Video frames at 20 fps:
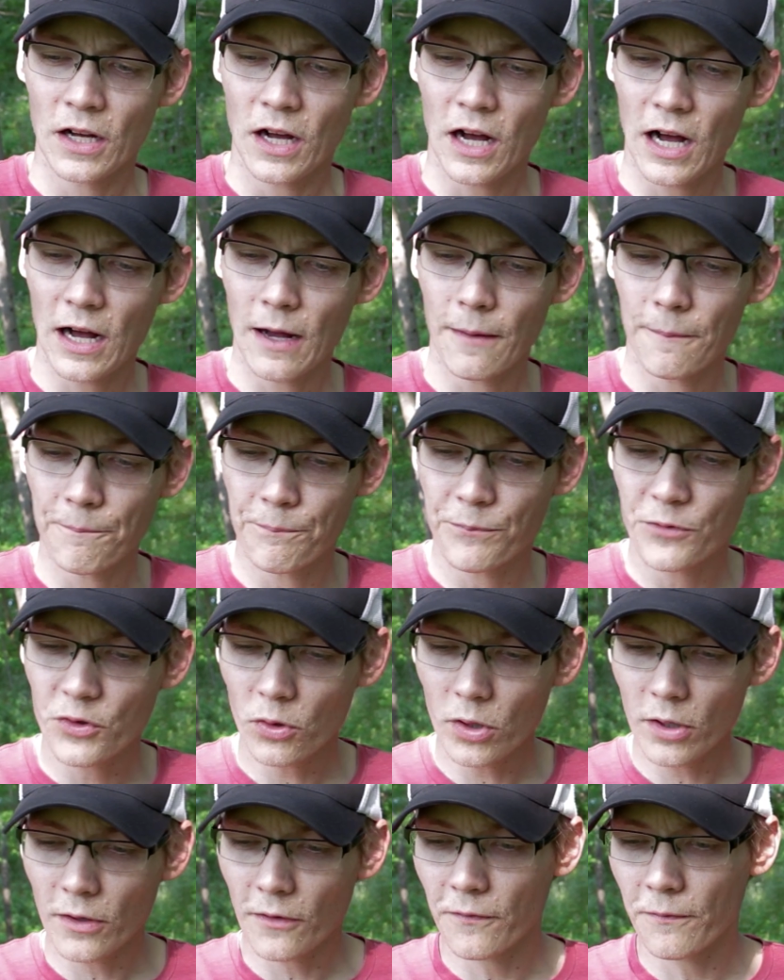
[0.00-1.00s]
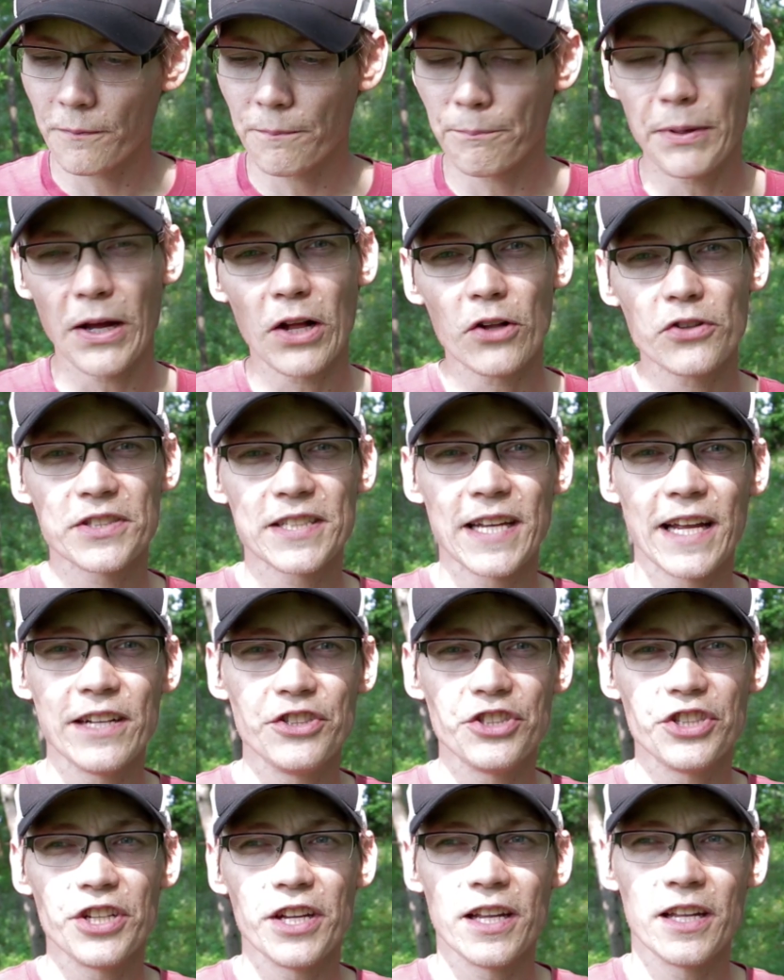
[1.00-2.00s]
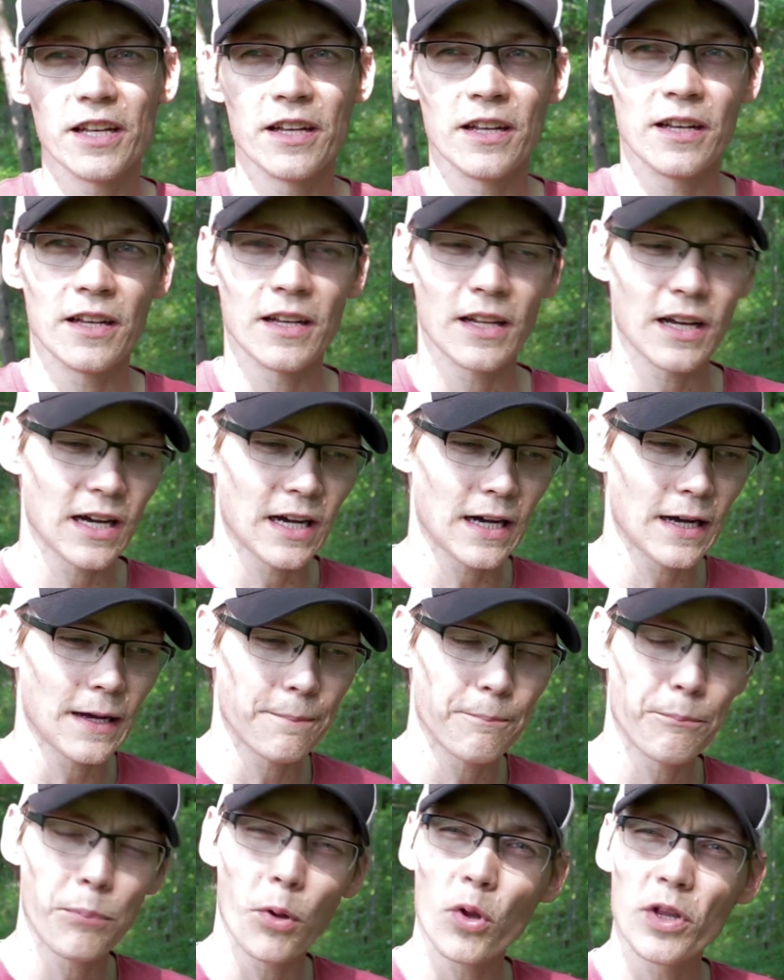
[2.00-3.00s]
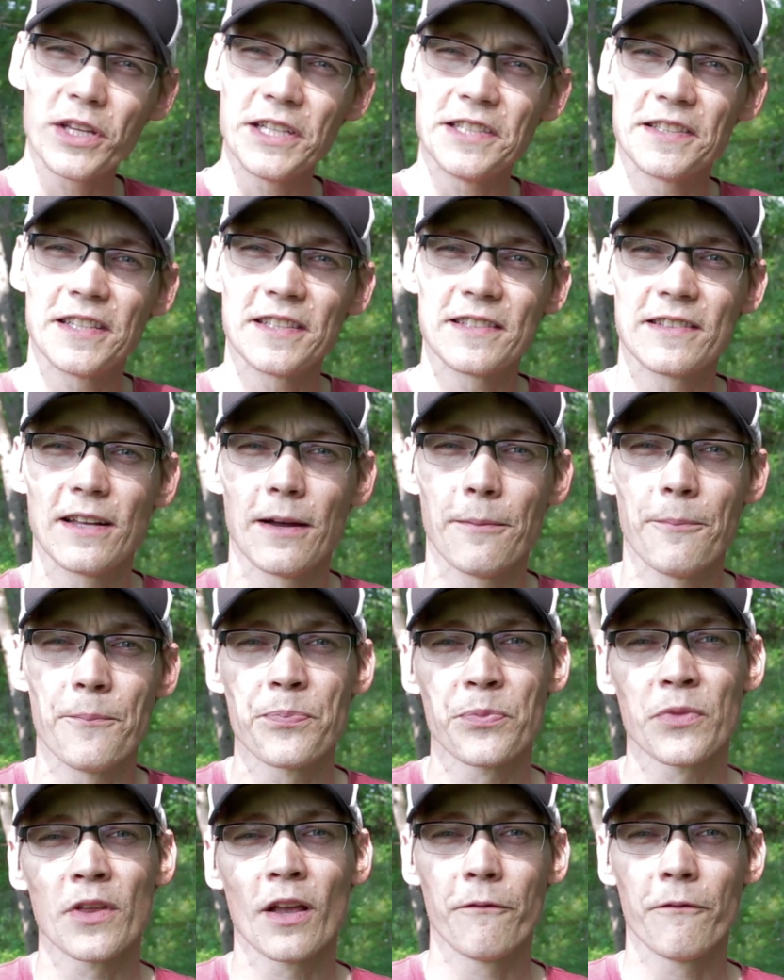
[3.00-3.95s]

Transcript: sort of belt tension pulley system,